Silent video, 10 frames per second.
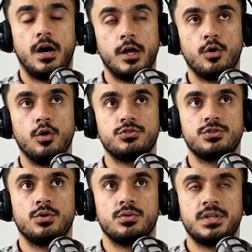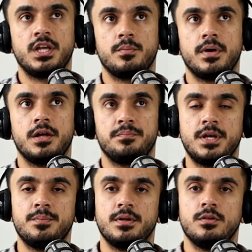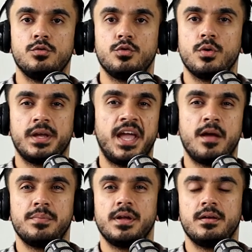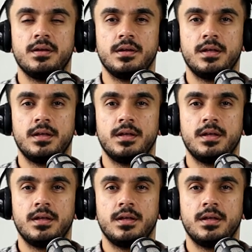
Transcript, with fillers: I also think about people who go camping.